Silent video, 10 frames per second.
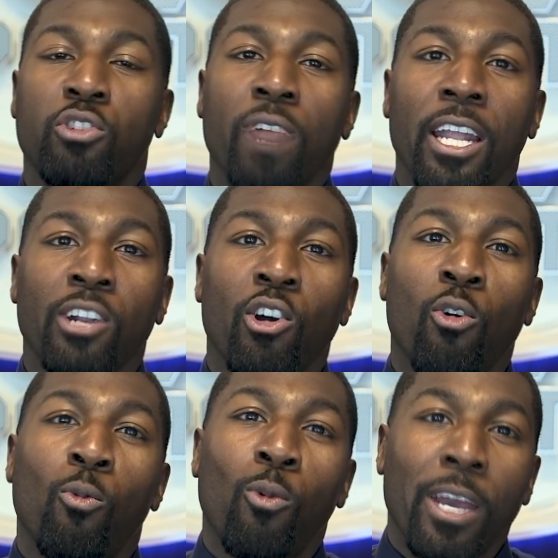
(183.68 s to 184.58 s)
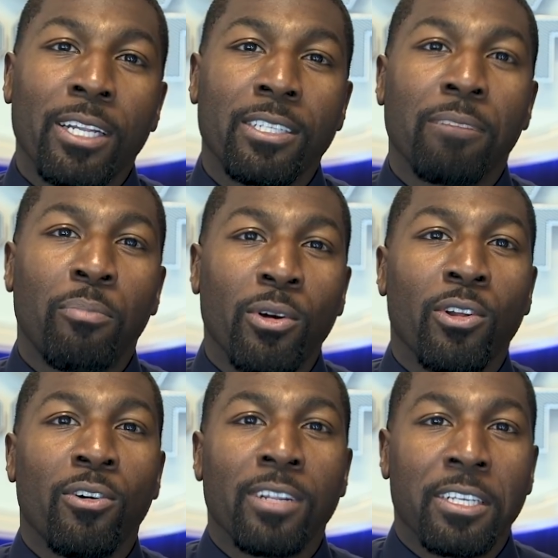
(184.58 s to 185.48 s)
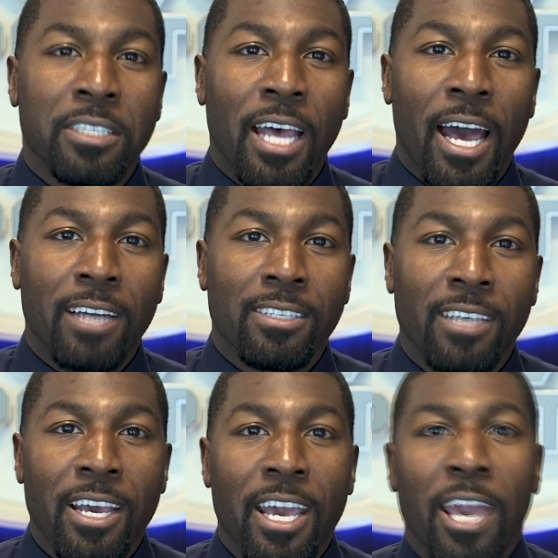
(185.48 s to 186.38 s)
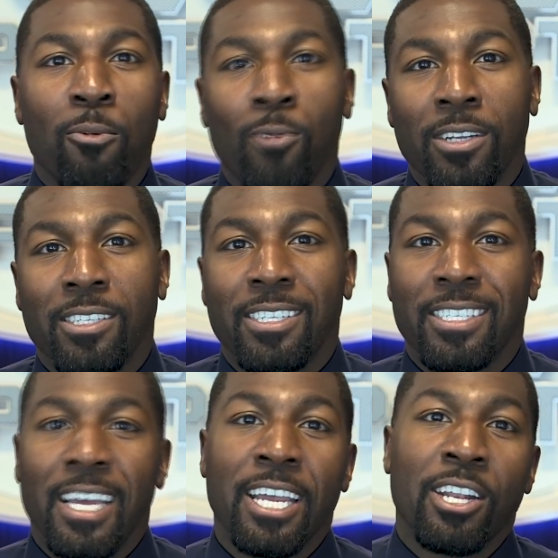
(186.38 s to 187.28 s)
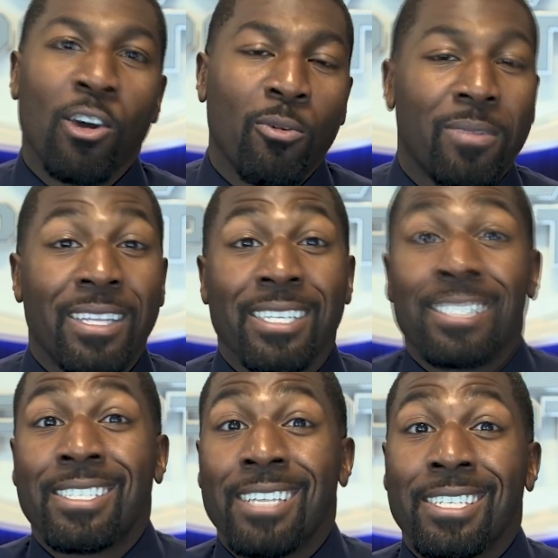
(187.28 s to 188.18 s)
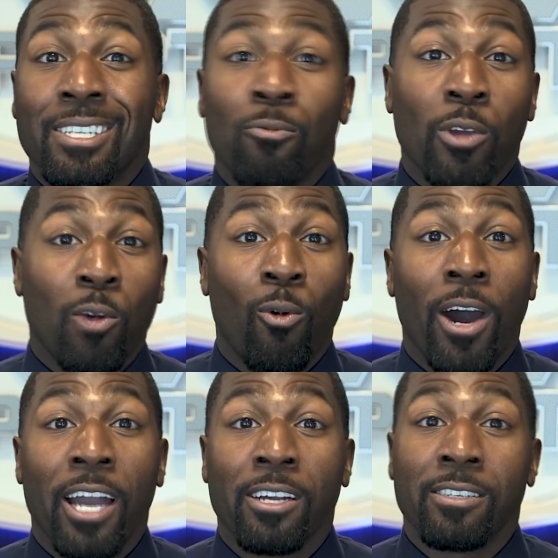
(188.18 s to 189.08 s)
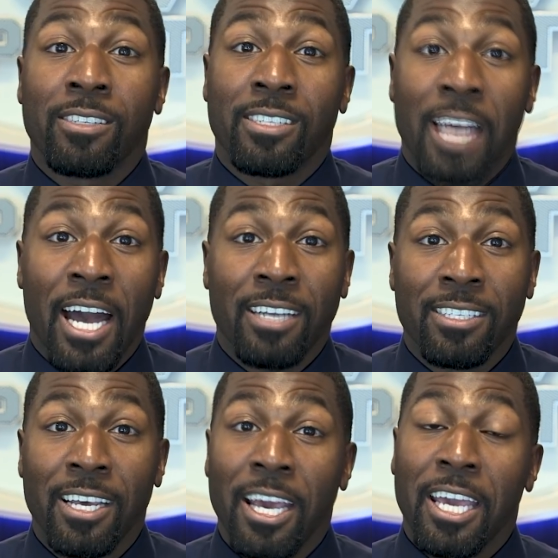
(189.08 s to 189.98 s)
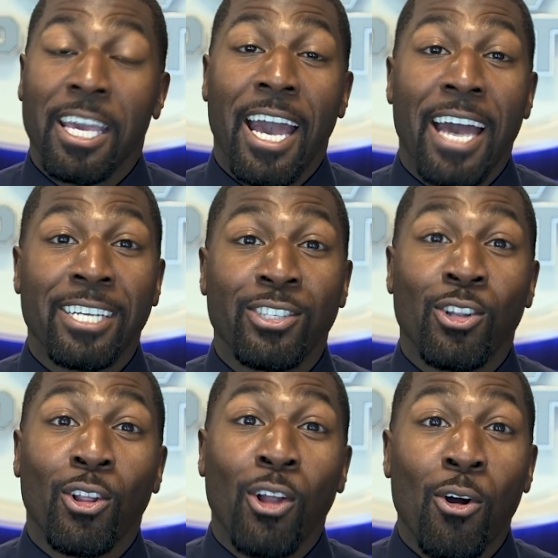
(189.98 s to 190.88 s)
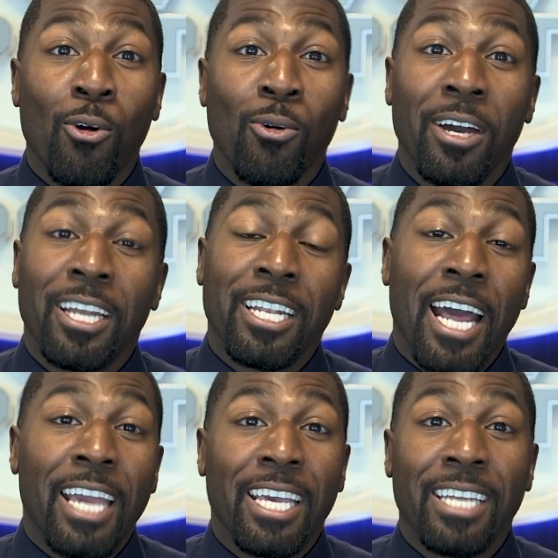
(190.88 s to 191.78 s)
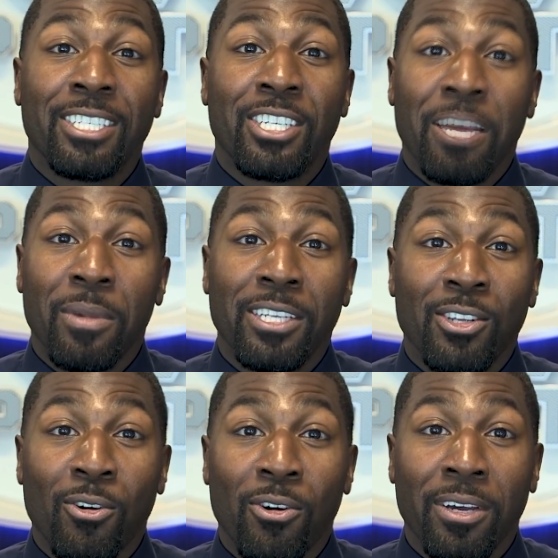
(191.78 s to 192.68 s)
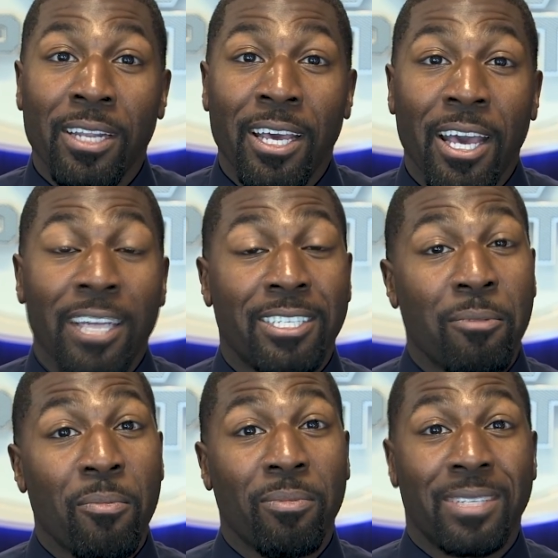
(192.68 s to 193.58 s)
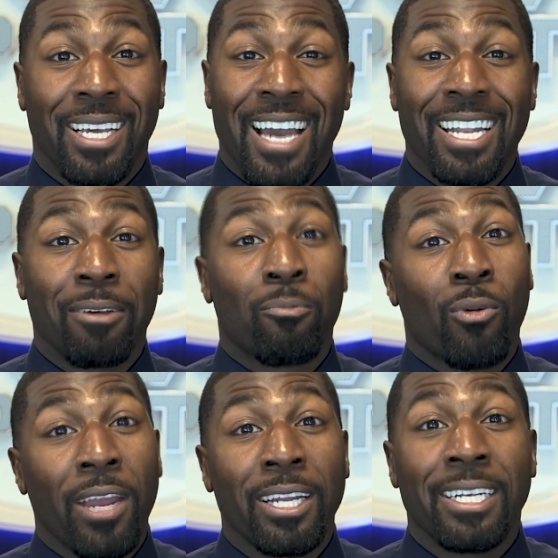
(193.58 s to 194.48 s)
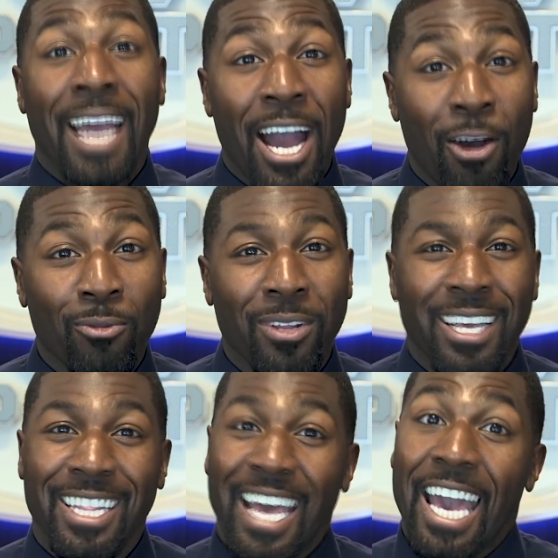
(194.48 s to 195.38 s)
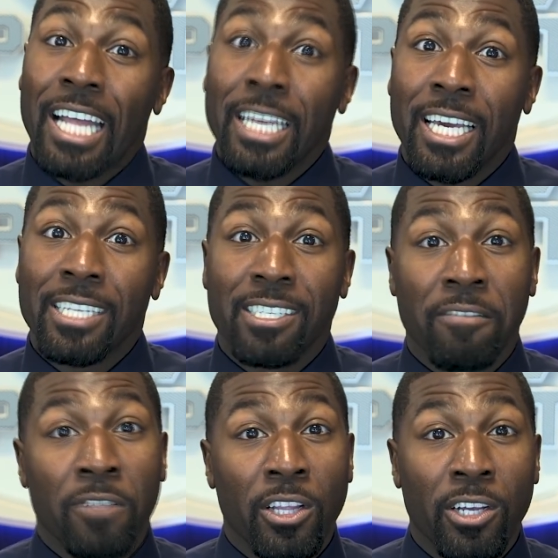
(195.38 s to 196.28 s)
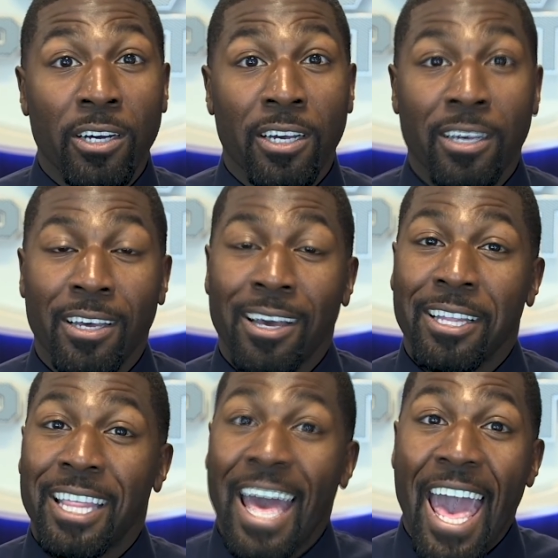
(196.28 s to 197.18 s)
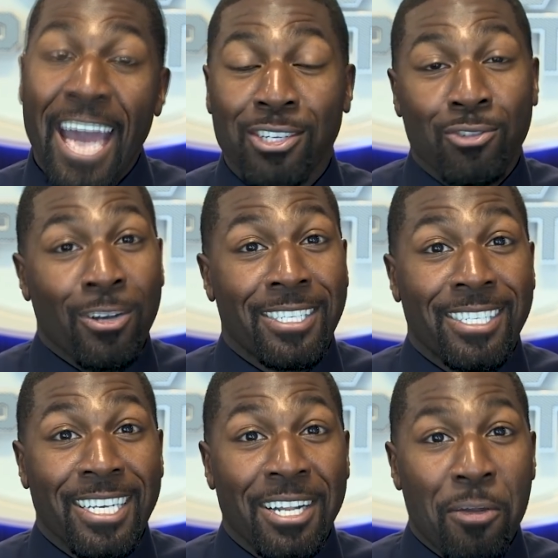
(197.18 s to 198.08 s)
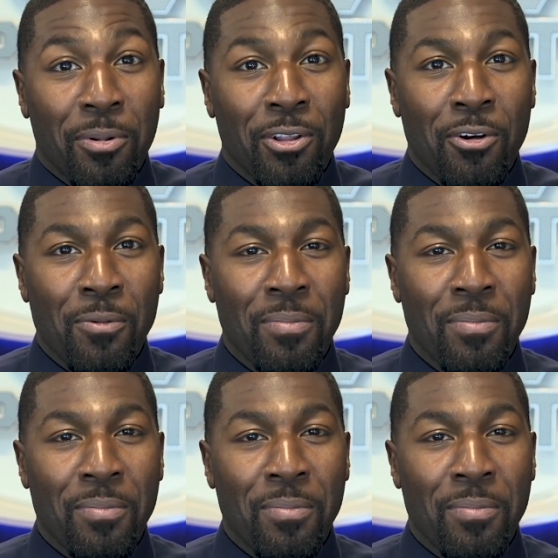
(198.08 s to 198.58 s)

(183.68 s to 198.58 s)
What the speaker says: you gotta know when to put on the socks and when to say, nope, this doesn't require socks. He has the low Nike jimmies on to kind of bring down the elegance of the look. The hat dresses it up a little